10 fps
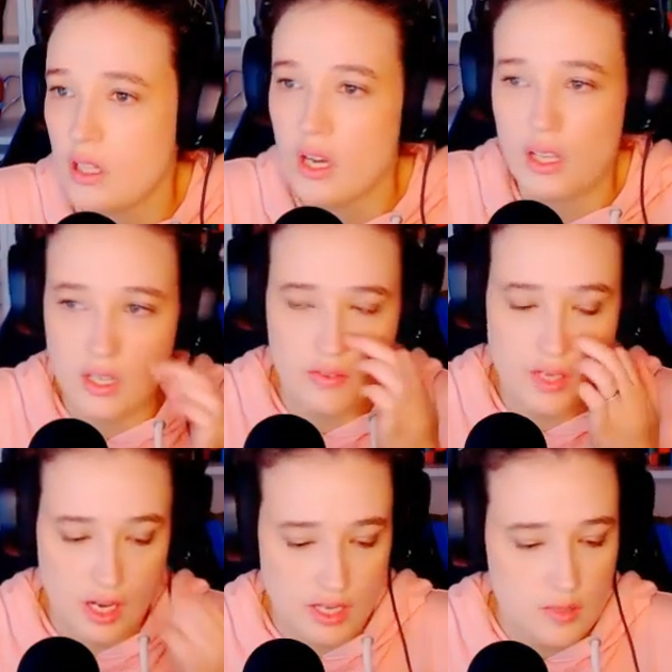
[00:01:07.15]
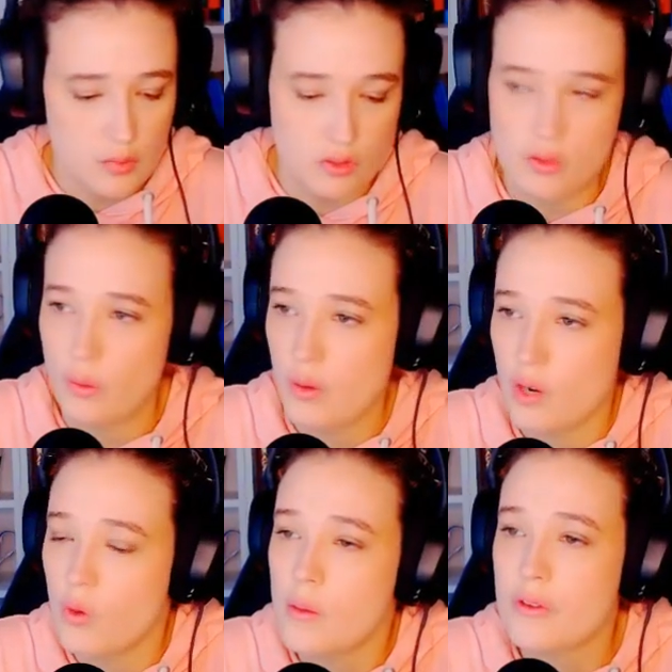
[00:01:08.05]
I love that ice blue. Do I want
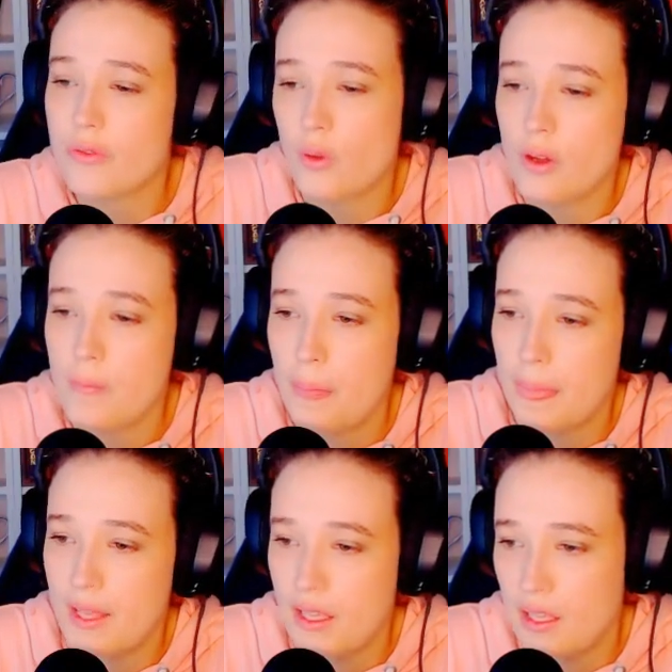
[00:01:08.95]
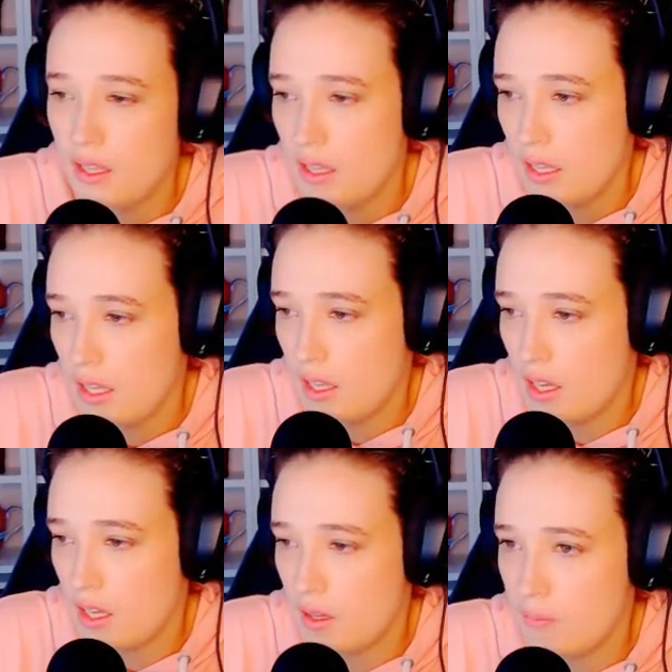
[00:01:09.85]
a warmer floor?
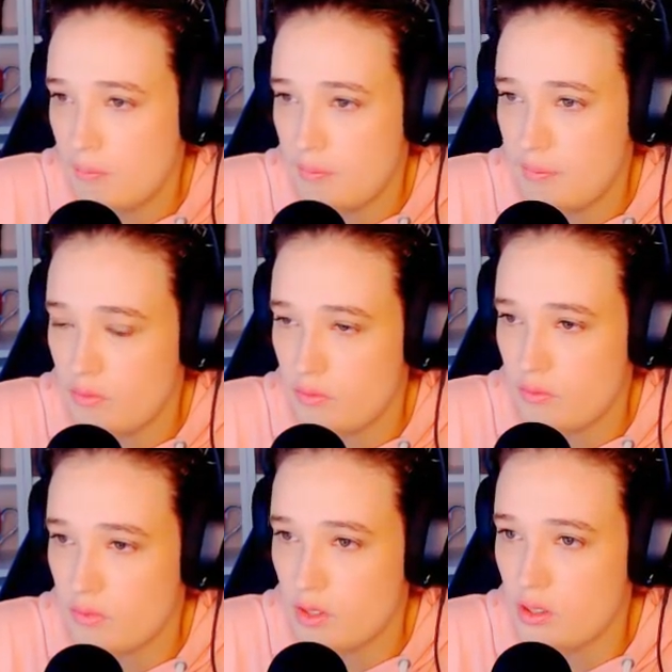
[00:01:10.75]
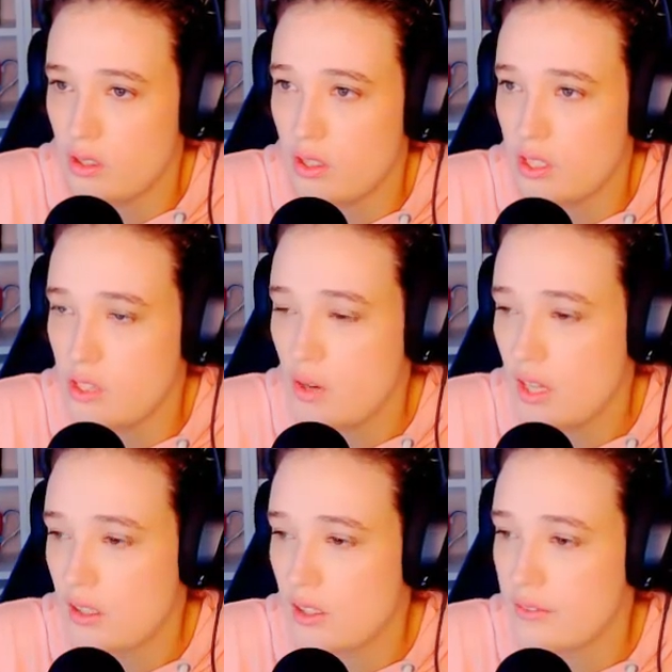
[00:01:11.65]
Um, oh, the New
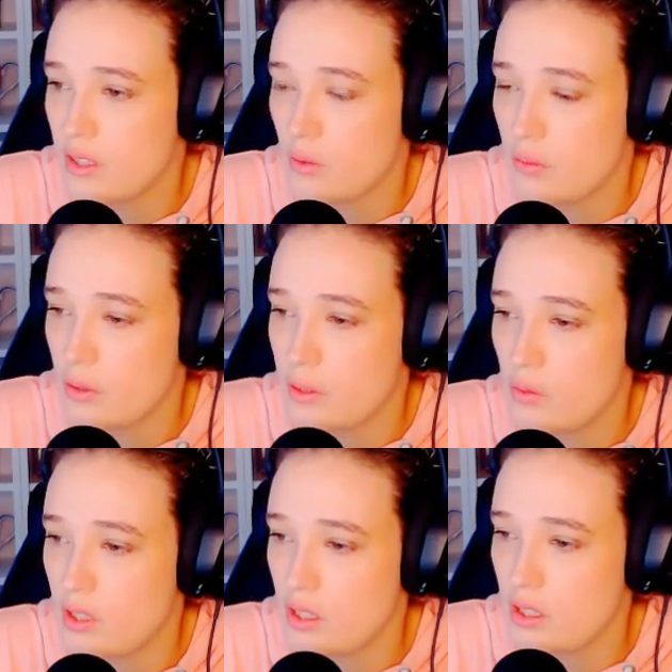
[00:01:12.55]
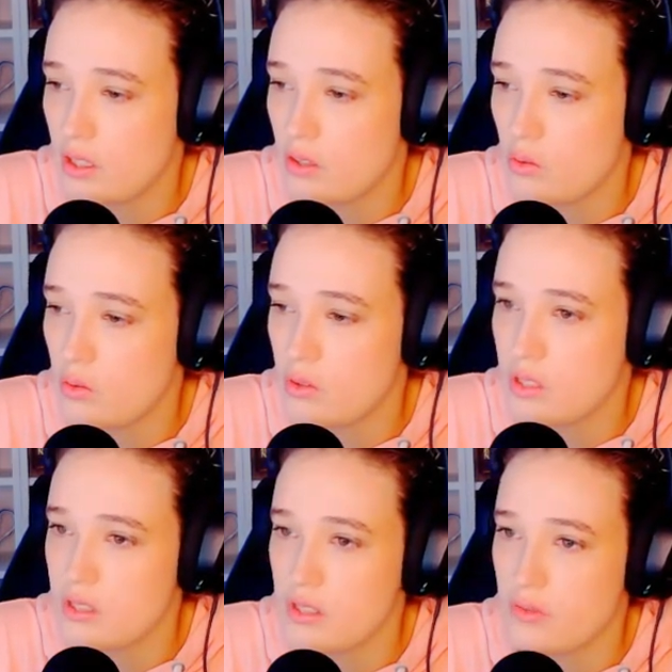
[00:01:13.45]
Island Living one would be really
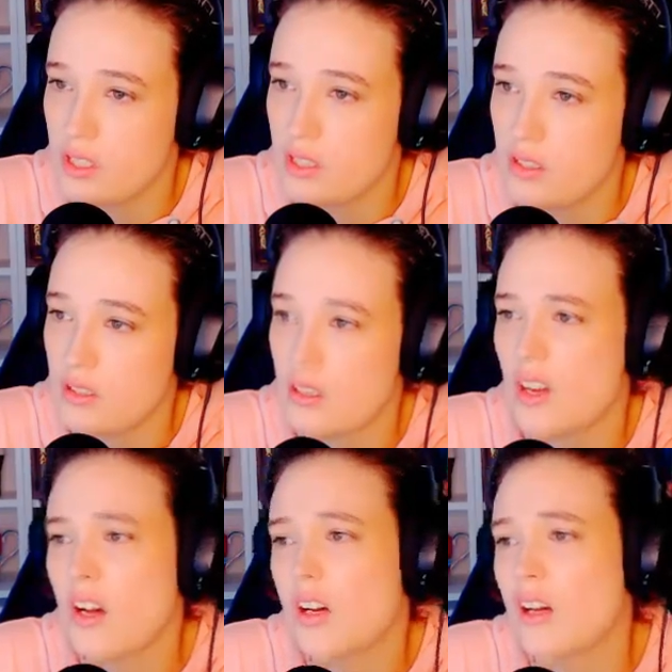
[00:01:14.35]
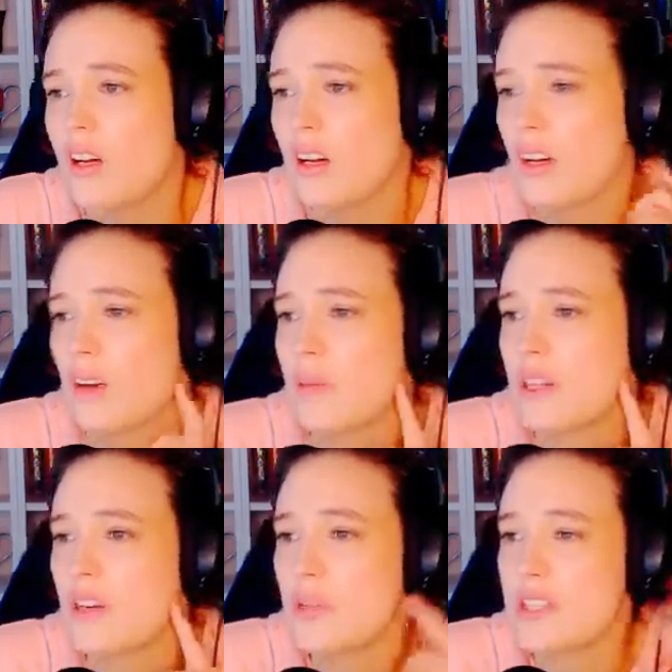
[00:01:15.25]
gorgeous if we did. Oh, but
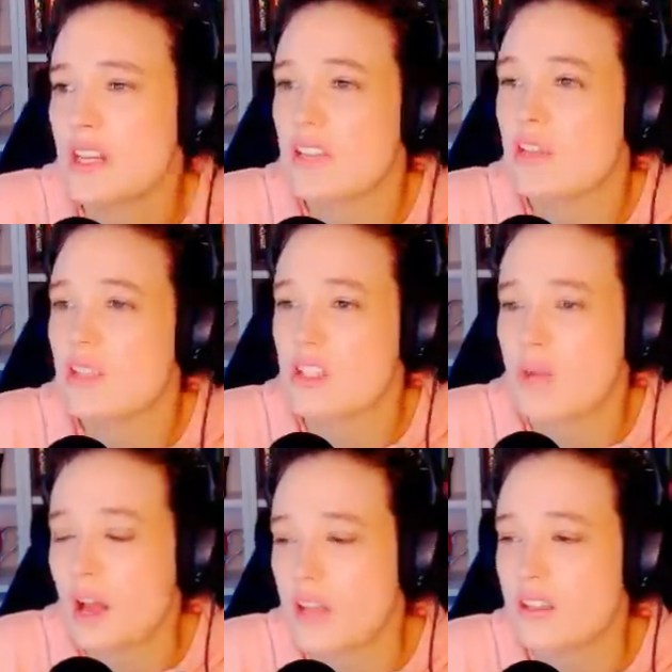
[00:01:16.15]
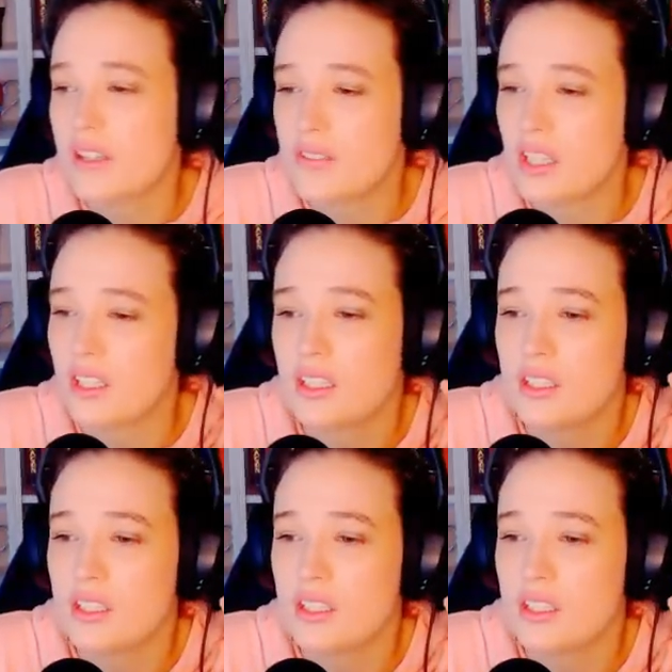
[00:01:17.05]
then are we starting to look too Island Living?